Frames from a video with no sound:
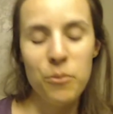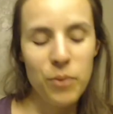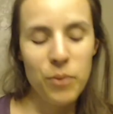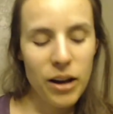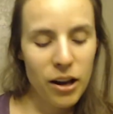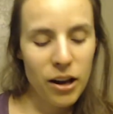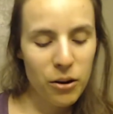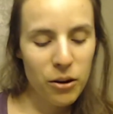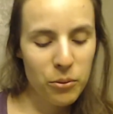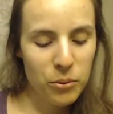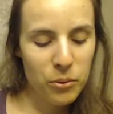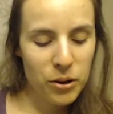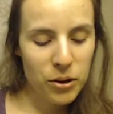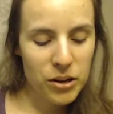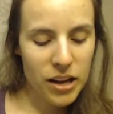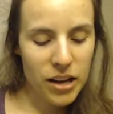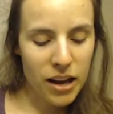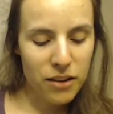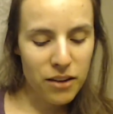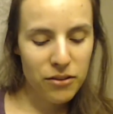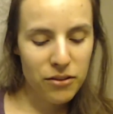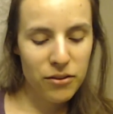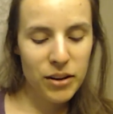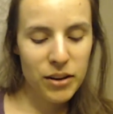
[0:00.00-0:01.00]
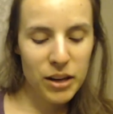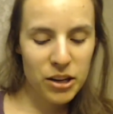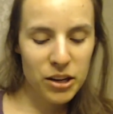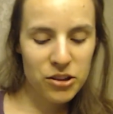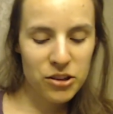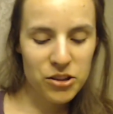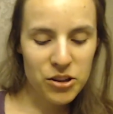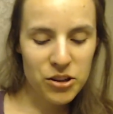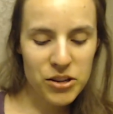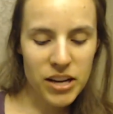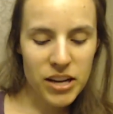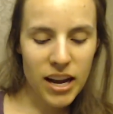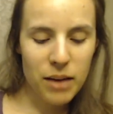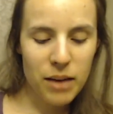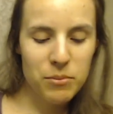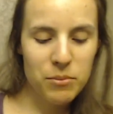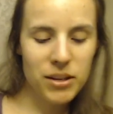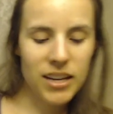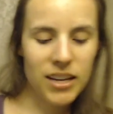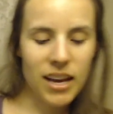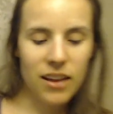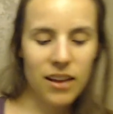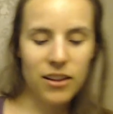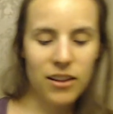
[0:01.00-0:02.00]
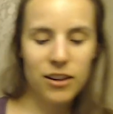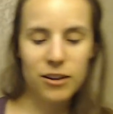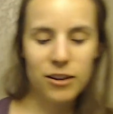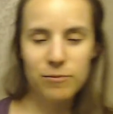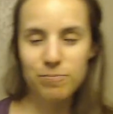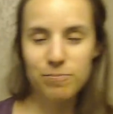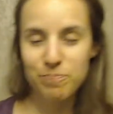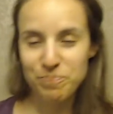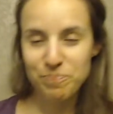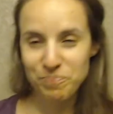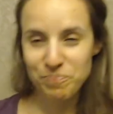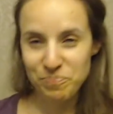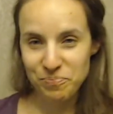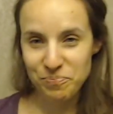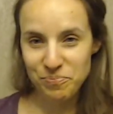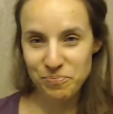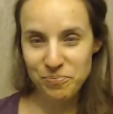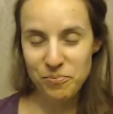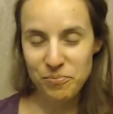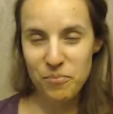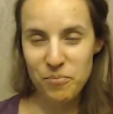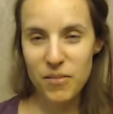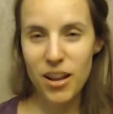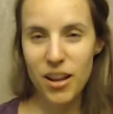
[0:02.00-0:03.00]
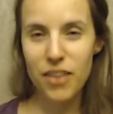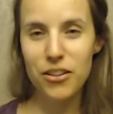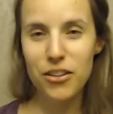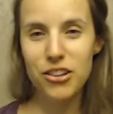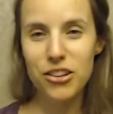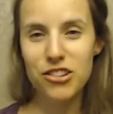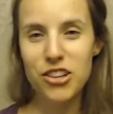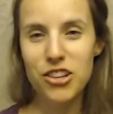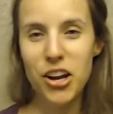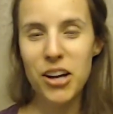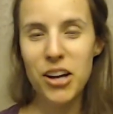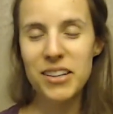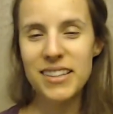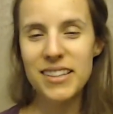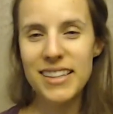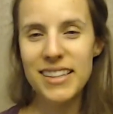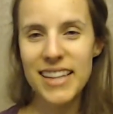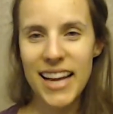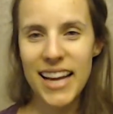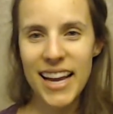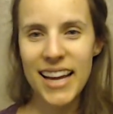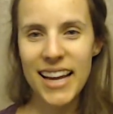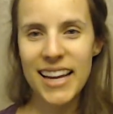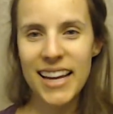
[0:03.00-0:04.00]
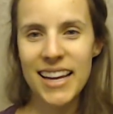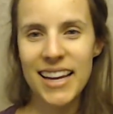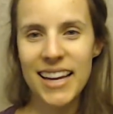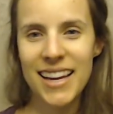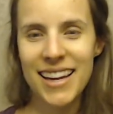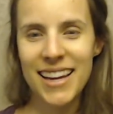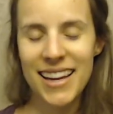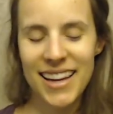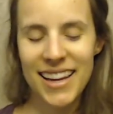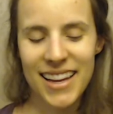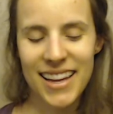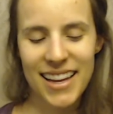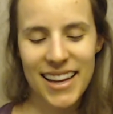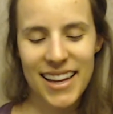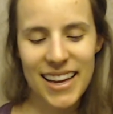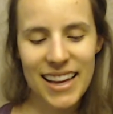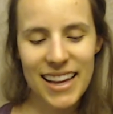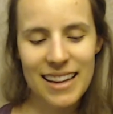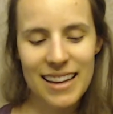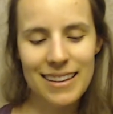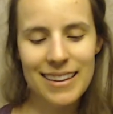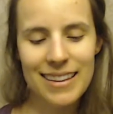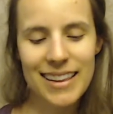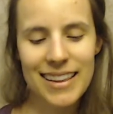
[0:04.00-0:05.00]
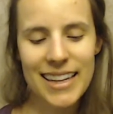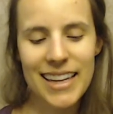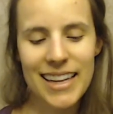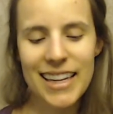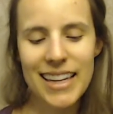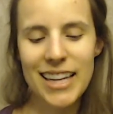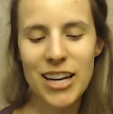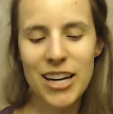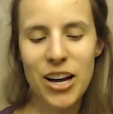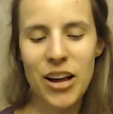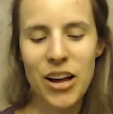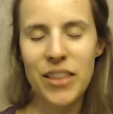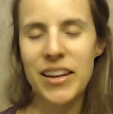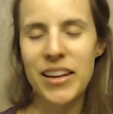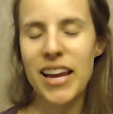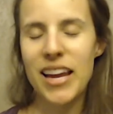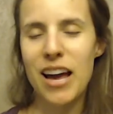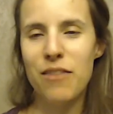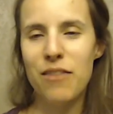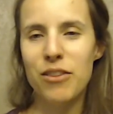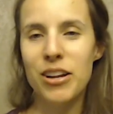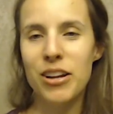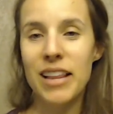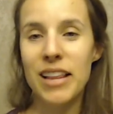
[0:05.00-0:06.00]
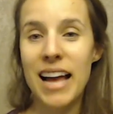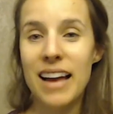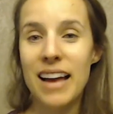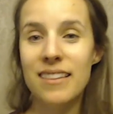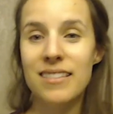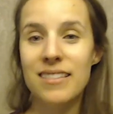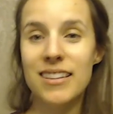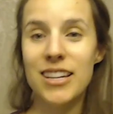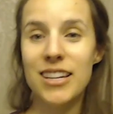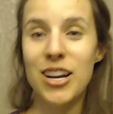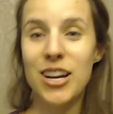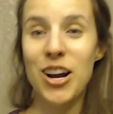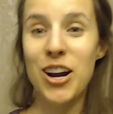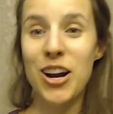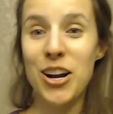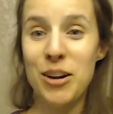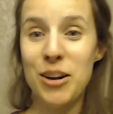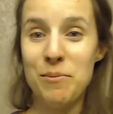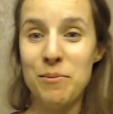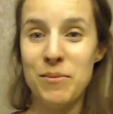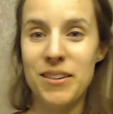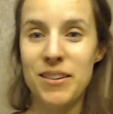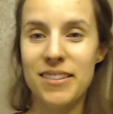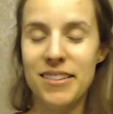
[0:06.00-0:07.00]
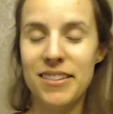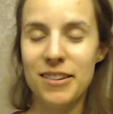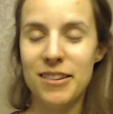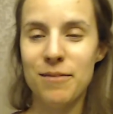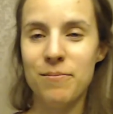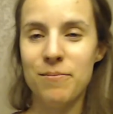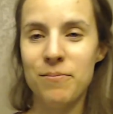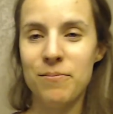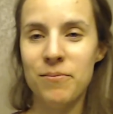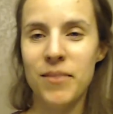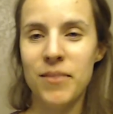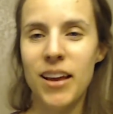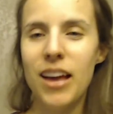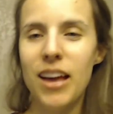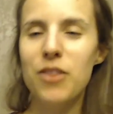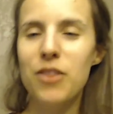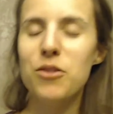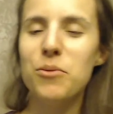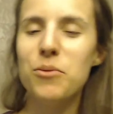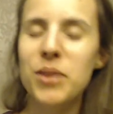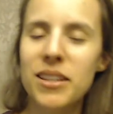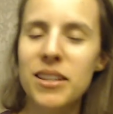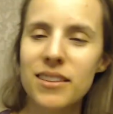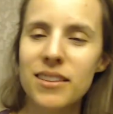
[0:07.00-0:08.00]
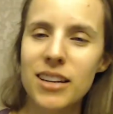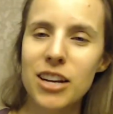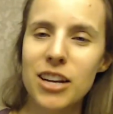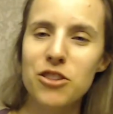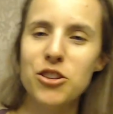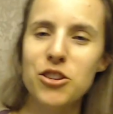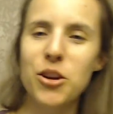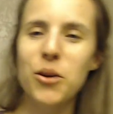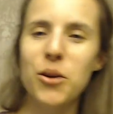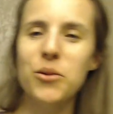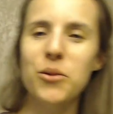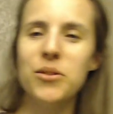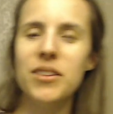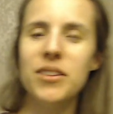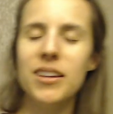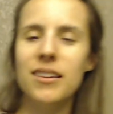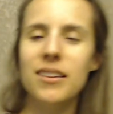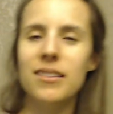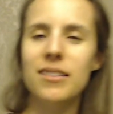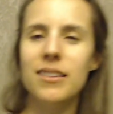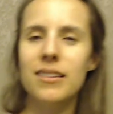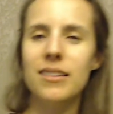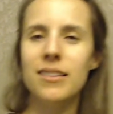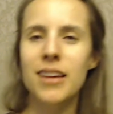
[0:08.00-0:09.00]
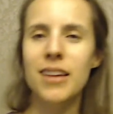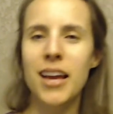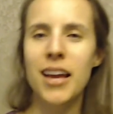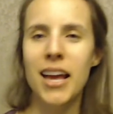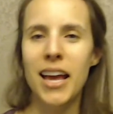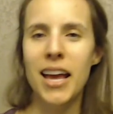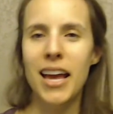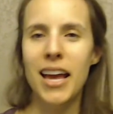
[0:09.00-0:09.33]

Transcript: Well, we're not finished our time together. The song today is Leaning on the Everlasting Arms. And the reason I chose this is